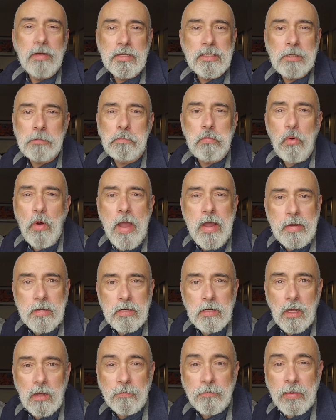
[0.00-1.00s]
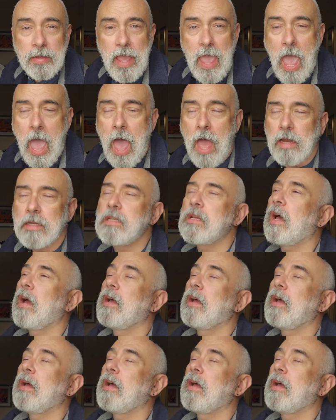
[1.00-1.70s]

a sprite of a cat.